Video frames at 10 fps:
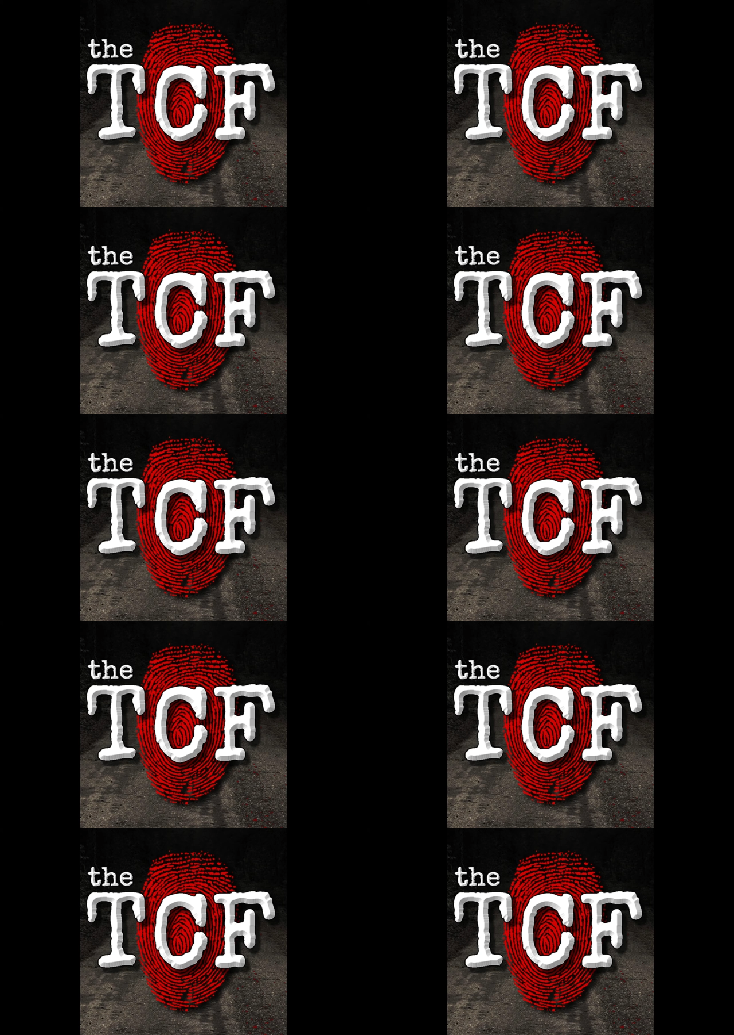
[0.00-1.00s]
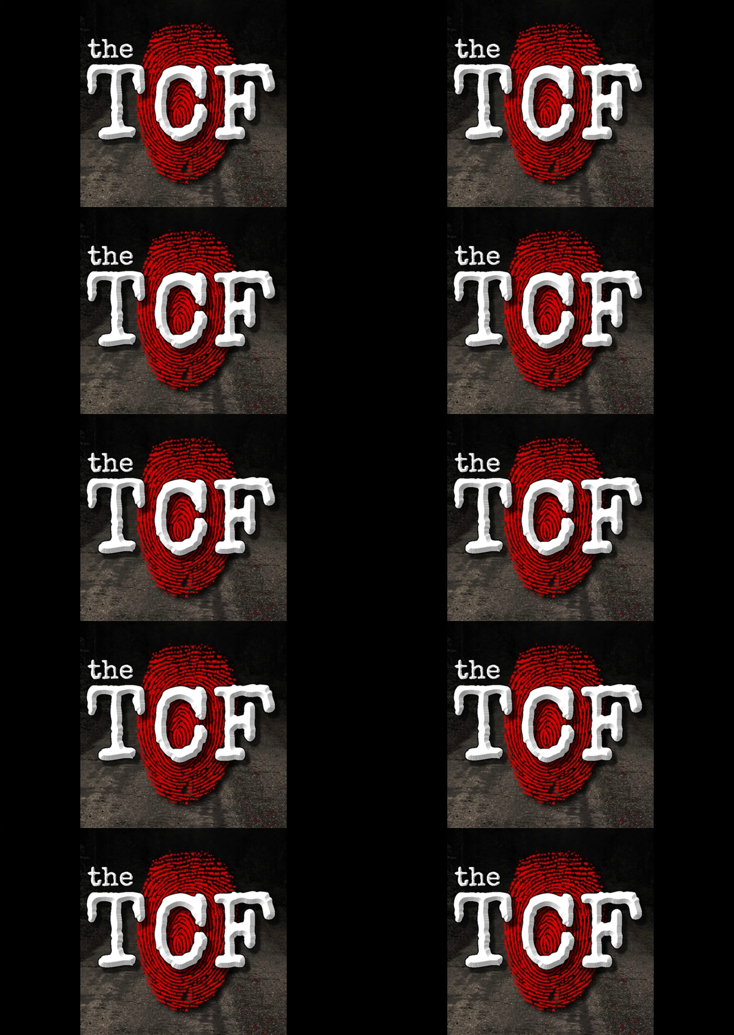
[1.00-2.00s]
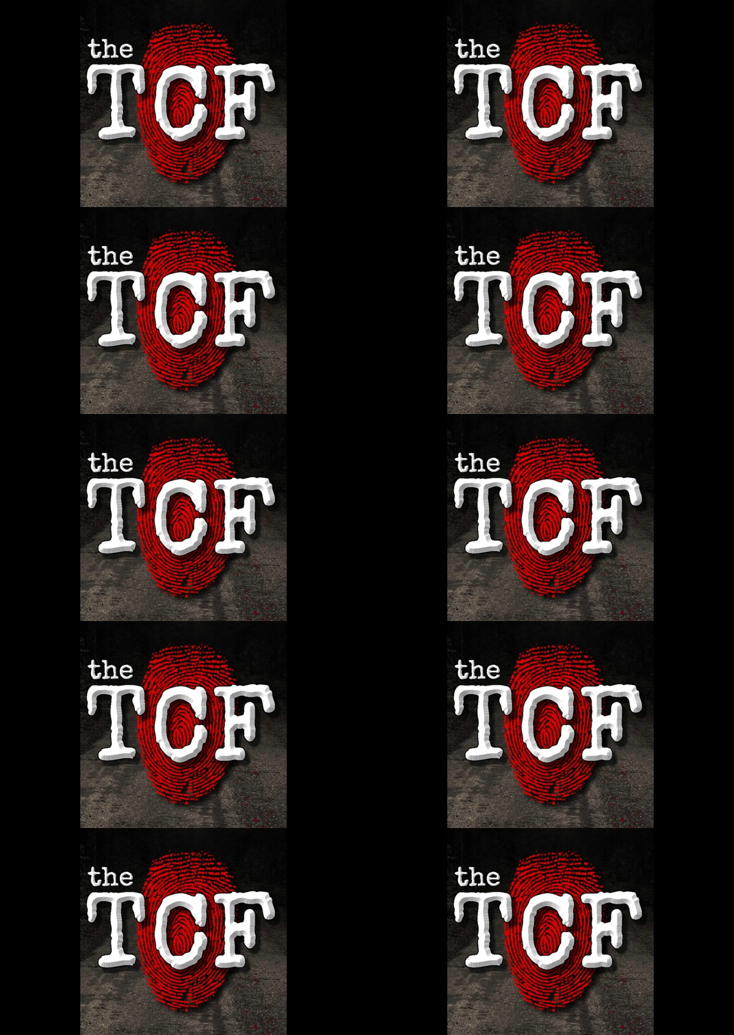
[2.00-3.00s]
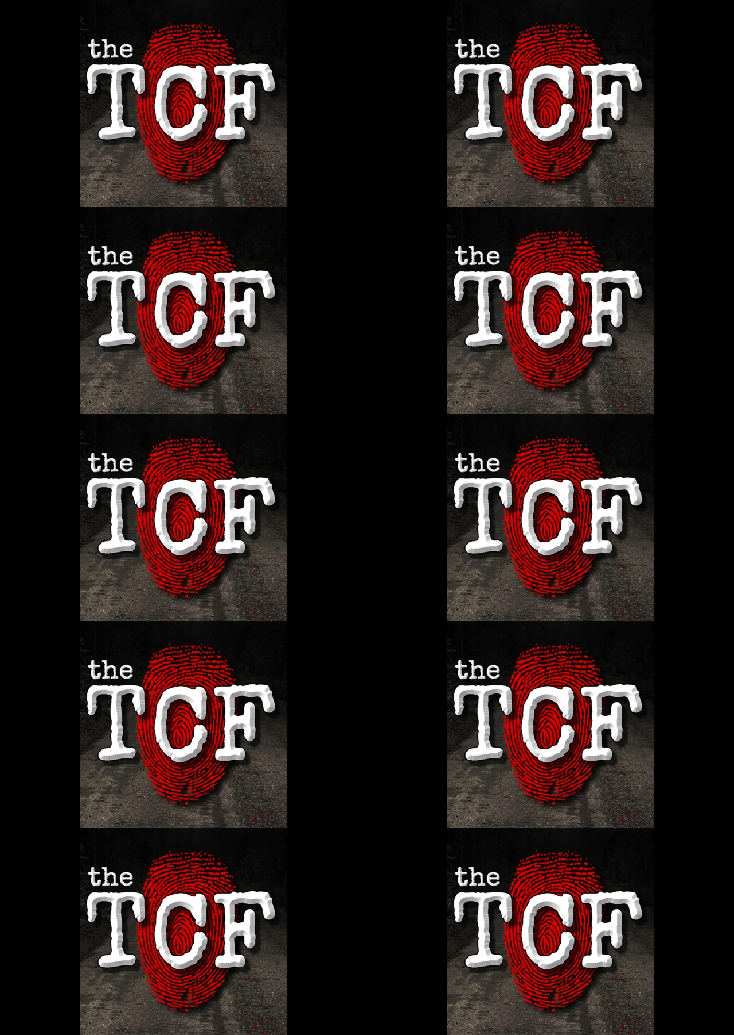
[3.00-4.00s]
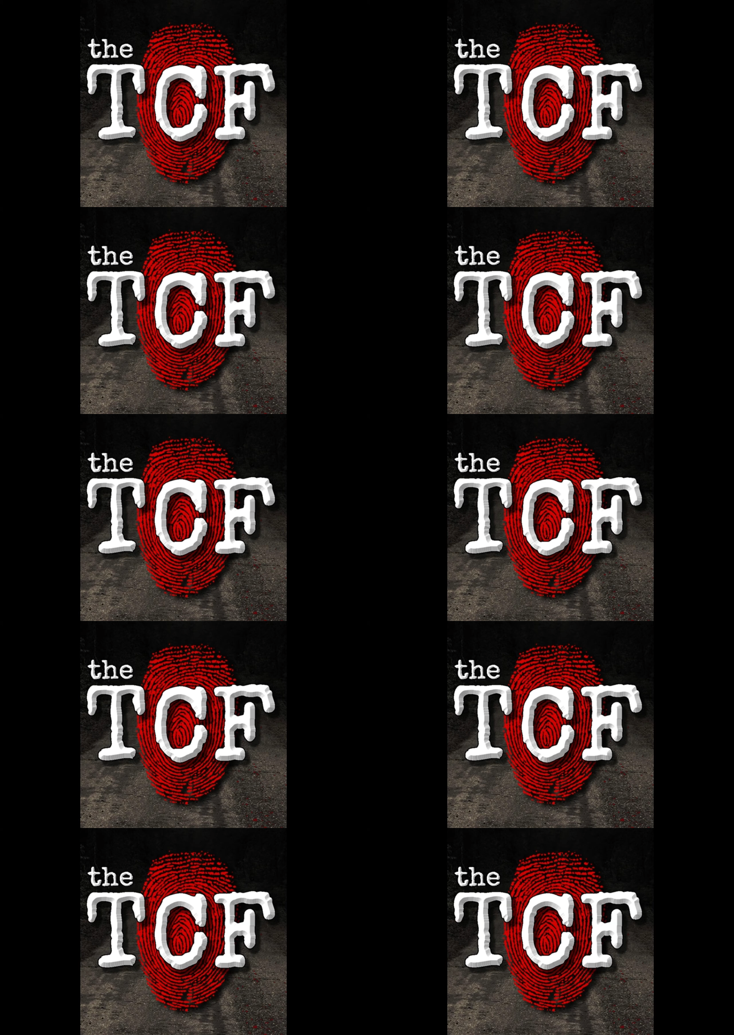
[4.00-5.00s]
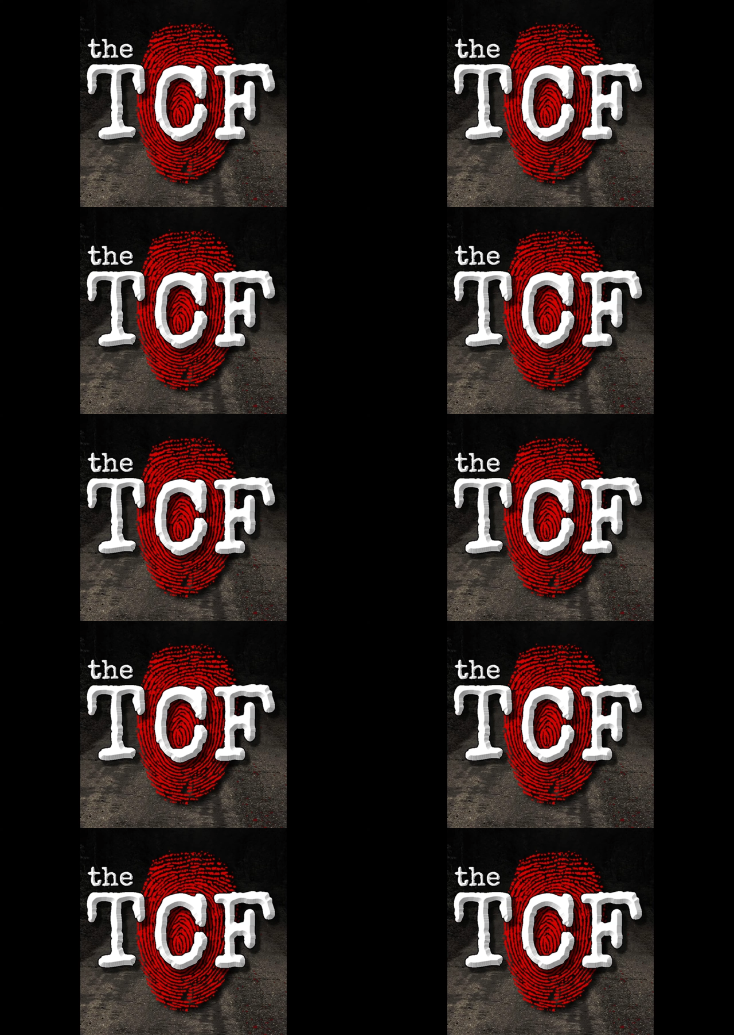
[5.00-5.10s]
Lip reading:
Nobody's mouth can be seen.